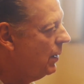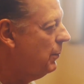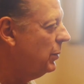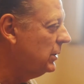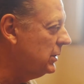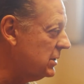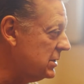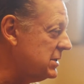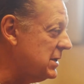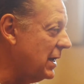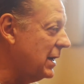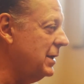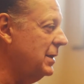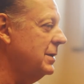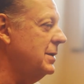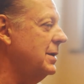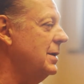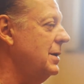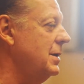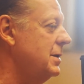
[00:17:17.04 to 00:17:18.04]
But the
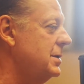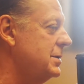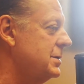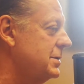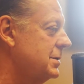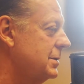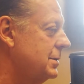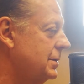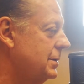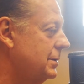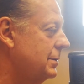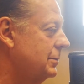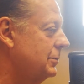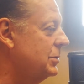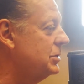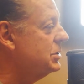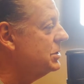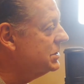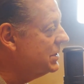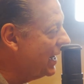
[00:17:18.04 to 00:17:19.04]
second thing is,
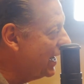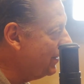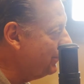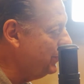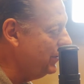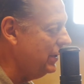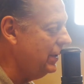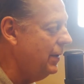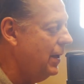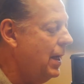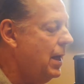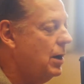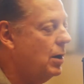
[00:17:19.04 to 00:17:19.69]
which is happening,